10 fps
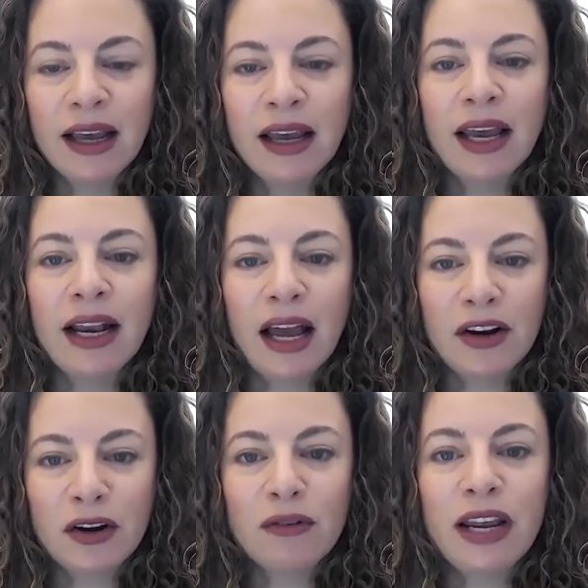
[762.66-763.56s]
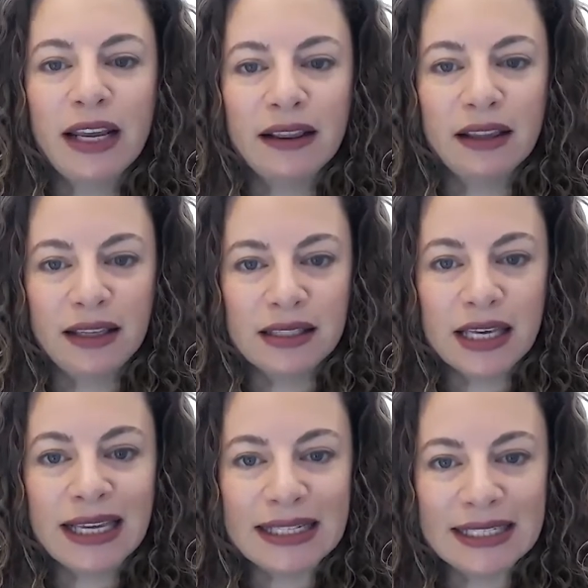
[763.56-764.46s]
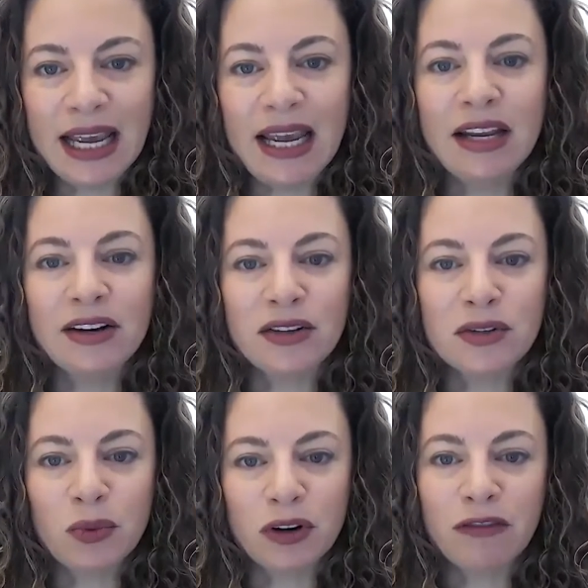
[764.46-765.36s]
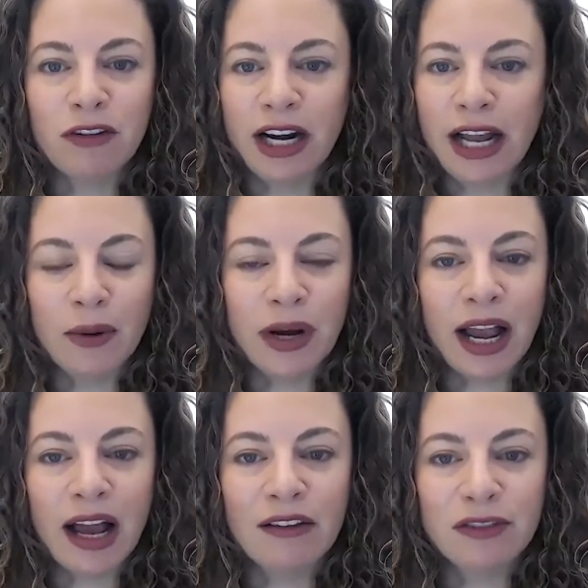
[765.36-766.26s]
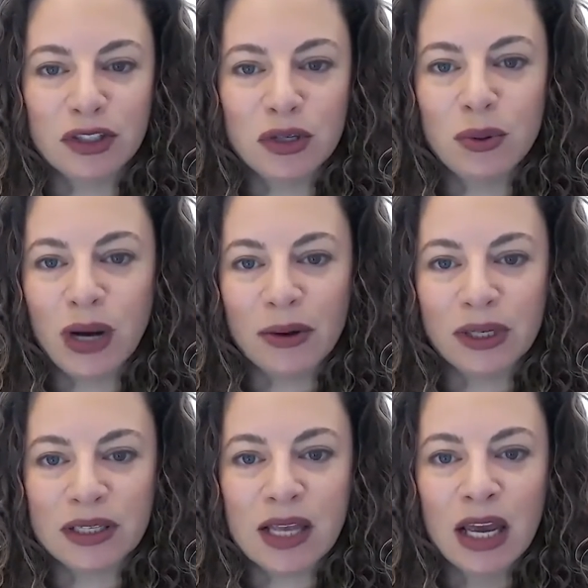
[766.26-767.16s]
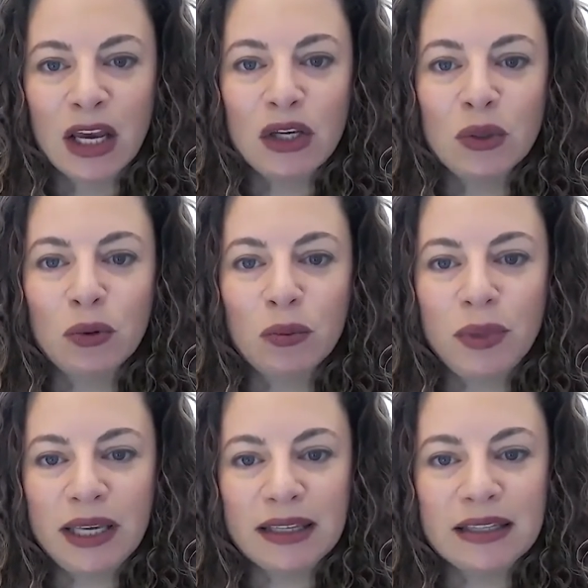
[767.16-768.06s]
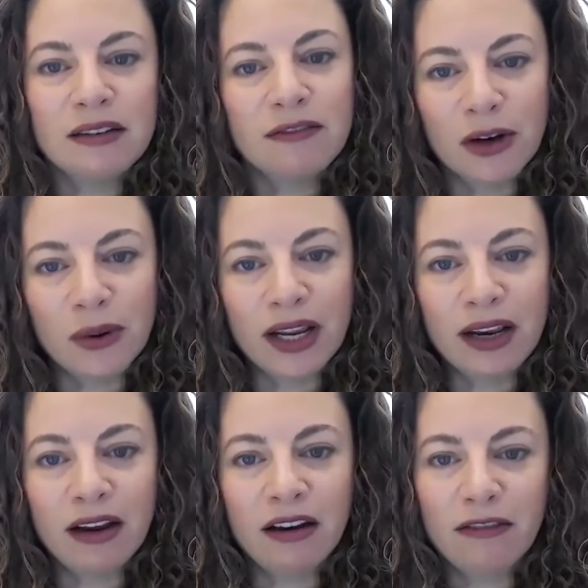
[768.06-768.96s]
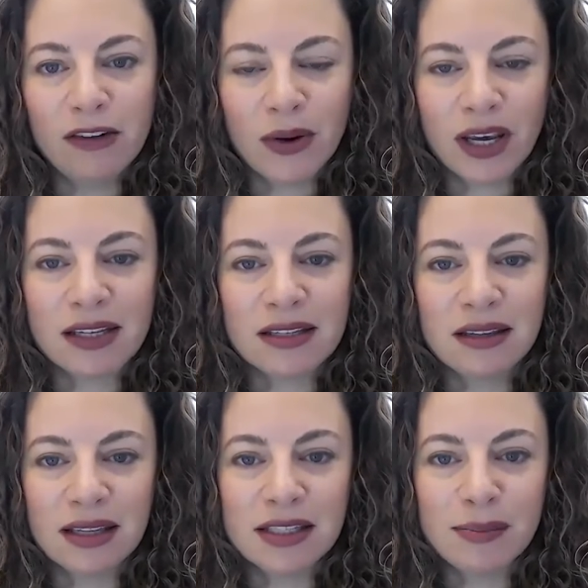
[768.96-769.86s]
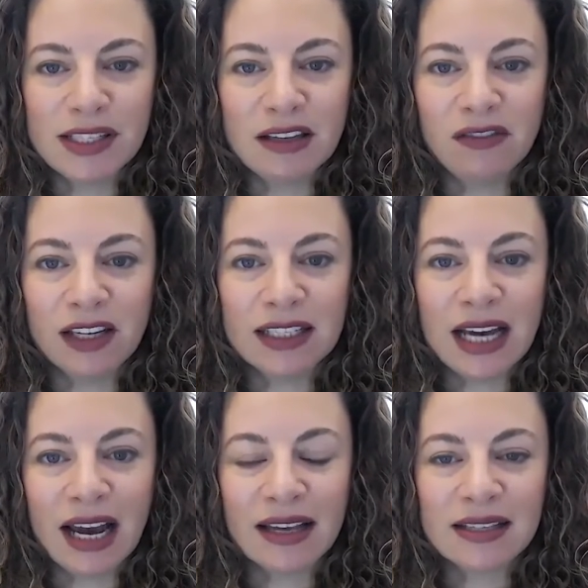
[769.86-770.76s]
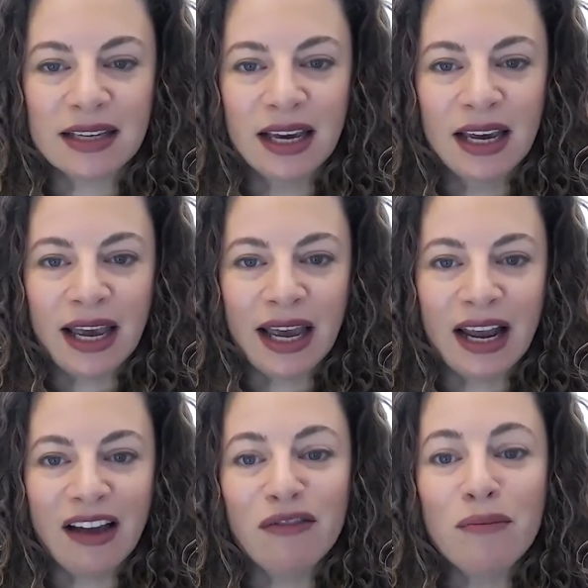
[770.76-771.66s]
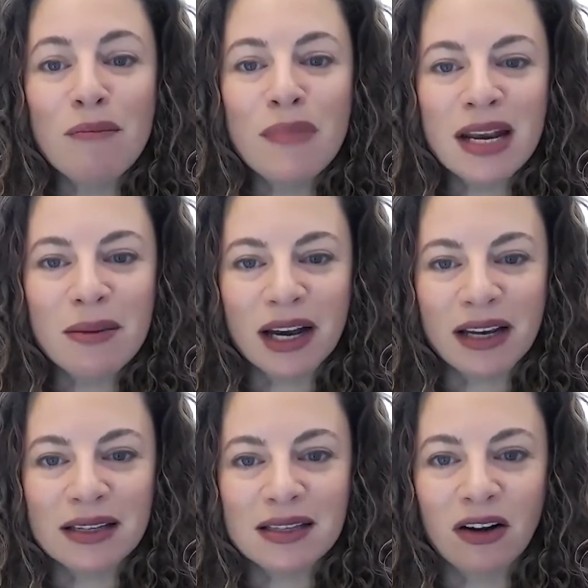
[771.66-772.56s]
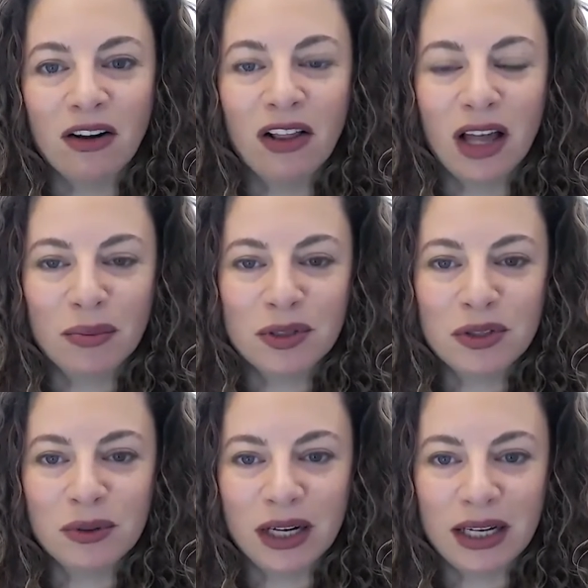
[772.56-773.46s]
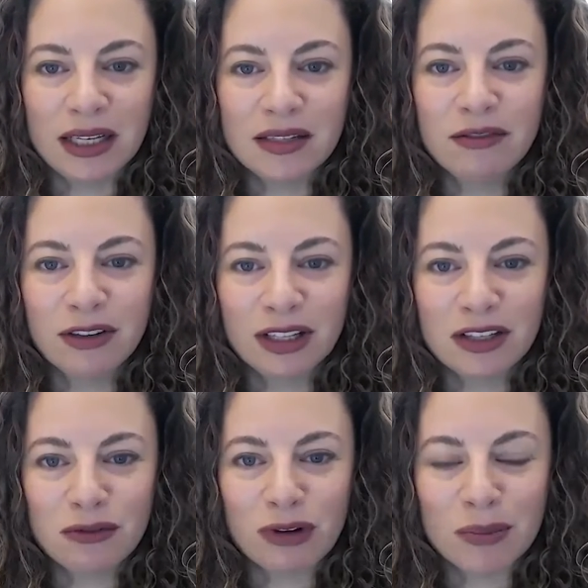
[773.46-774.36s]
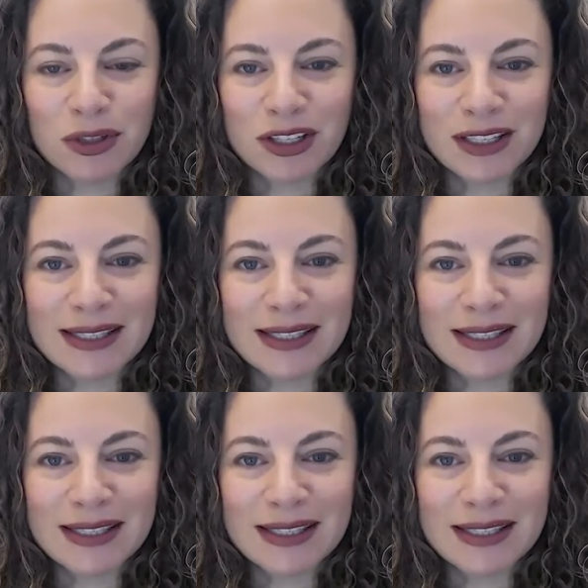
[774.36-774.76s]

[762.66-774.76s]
and how to create these containers where for an hour and a half or 2 hours, you will be devoted and focused to this specific task and have minimized all opportunities for disruptions.